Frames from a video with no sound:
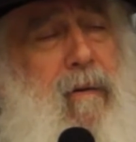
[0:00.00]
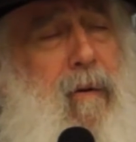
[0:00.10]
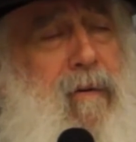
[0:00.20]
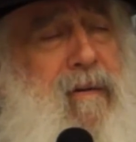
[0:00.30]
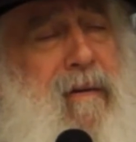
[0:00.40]

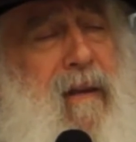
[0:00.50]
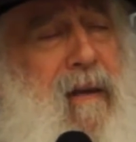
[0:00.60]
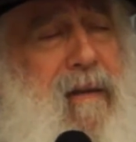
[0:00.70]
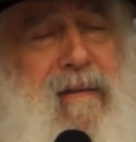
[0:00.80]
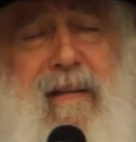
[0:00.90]
Don't
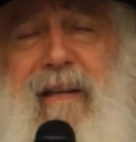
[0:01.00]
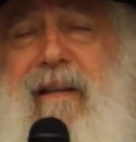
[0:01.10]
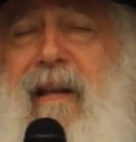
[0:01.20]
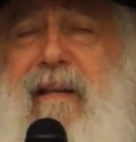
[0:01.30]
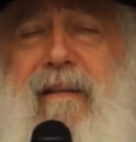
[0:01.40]

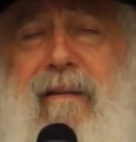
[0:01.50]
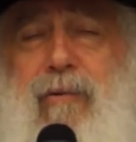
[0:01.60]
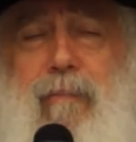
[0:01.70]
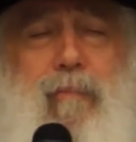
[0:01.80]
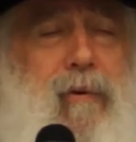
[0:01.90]
sit next
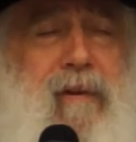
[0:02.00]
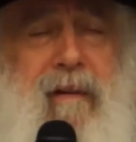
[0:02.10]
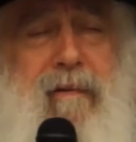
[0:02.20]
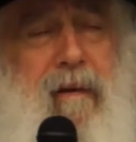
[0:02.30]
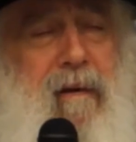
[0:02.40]
to
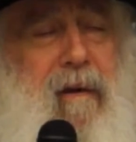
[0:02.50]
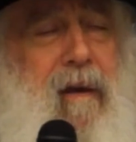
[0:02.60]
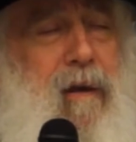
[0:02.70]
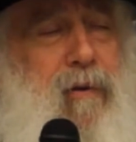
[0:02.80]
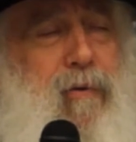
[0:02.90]

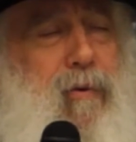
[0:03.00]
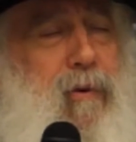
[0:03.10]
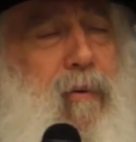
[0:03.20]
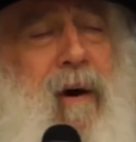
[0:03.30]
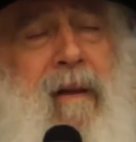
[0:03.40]
peut-être, to
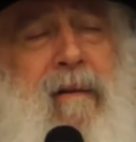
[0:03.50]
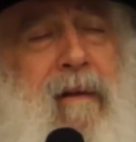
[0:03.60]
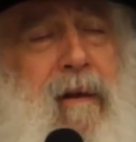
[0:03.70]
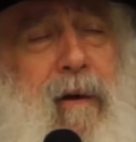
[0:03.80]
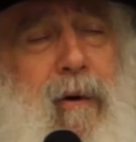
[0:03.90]
the one
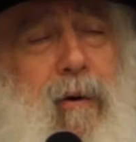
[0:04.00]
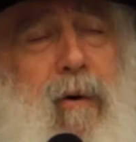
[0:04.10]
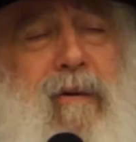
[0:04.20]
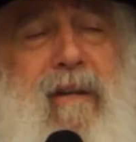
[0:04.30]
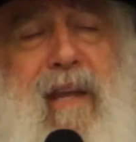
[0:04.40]

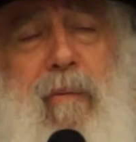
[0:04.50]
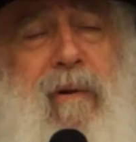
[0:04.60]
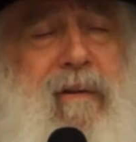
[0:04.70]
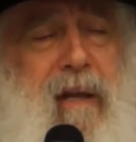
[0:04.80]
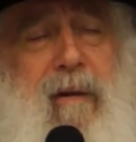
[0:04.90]
All the time
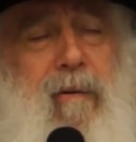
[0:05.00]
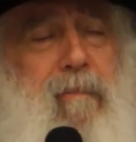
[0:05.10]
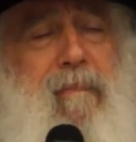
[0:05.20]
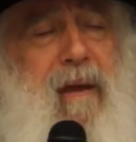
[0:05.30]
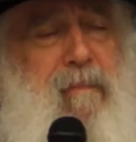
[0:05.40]
we tell you,
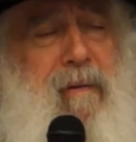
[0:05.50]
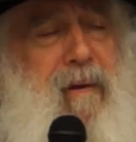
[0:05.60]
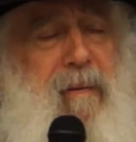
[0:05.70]
maybe